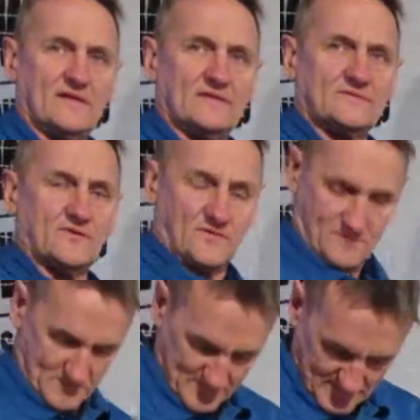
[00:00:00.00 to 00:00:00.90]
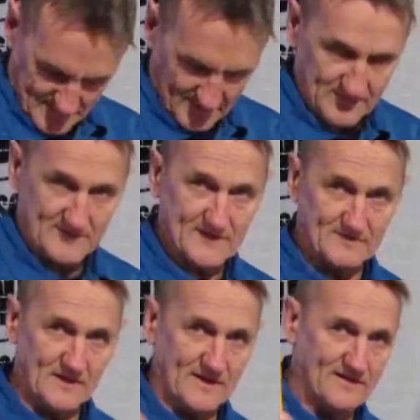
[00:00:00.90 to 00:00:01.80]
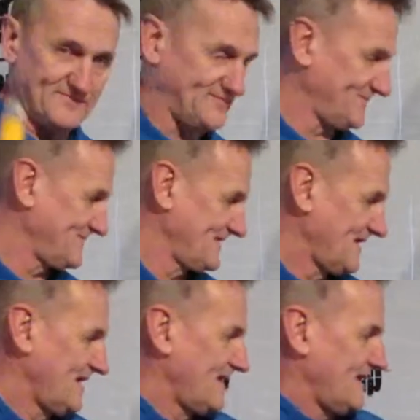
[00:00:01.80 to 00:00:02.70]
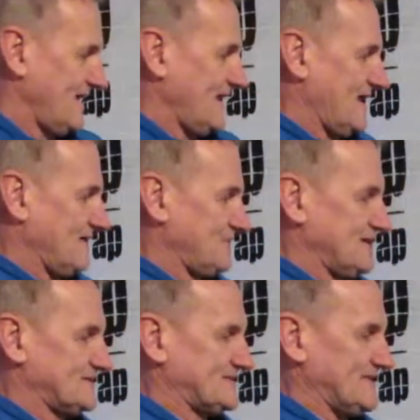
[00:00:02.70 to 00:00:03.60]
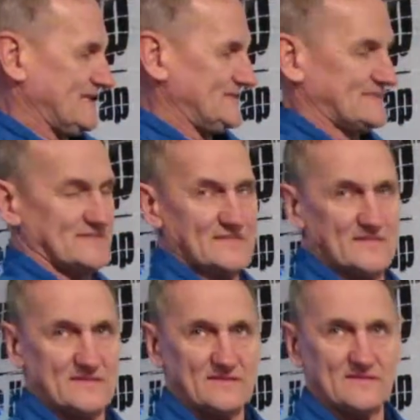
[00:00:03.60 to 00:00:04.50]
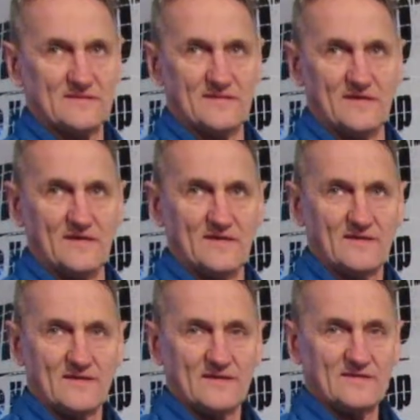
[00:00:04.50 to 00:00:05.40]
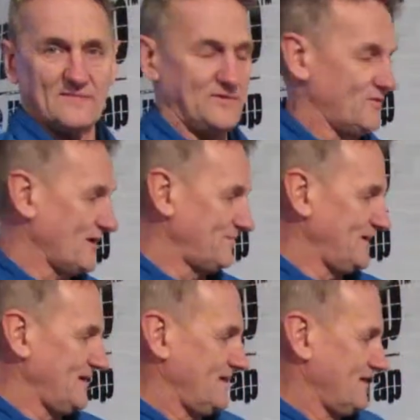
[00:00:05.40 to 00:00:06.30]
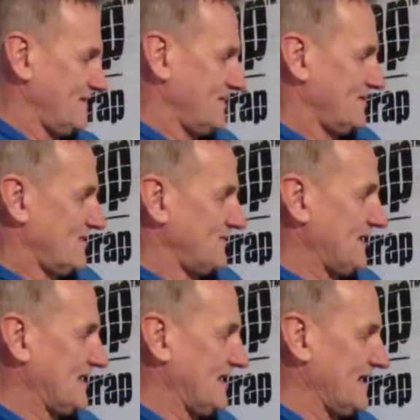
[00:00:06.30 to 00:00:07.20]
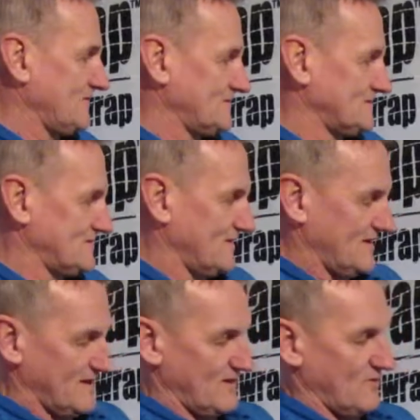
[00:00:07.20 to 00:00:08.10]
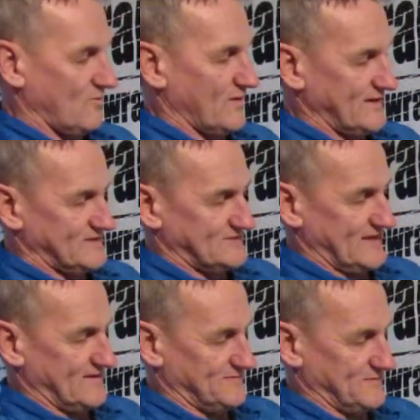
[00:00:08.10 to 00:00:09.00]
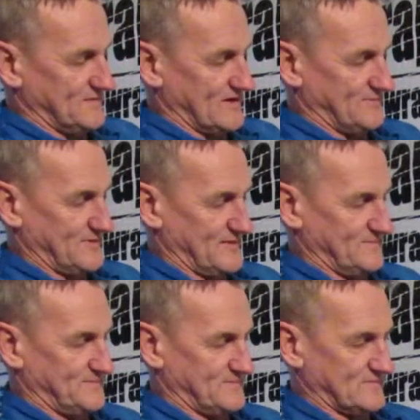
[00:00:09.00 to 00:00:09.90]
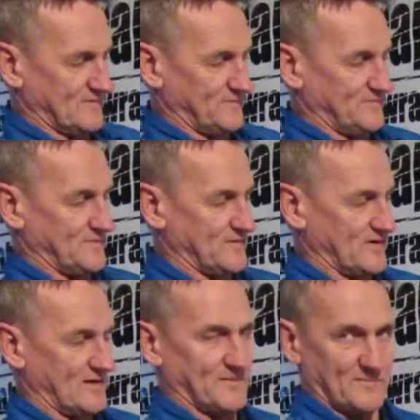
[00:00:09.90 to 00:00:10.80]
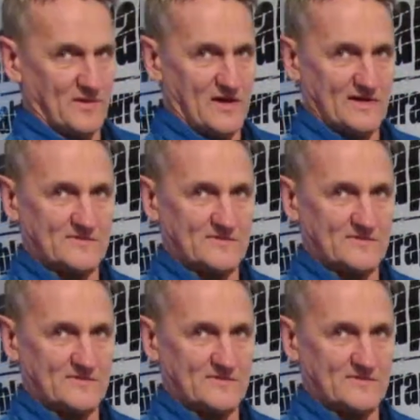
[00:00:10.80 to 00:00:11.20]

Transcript: So now I'm going to take my knife and I'm going to slice the WRB on that line, which is 1 inch down from the top of the block.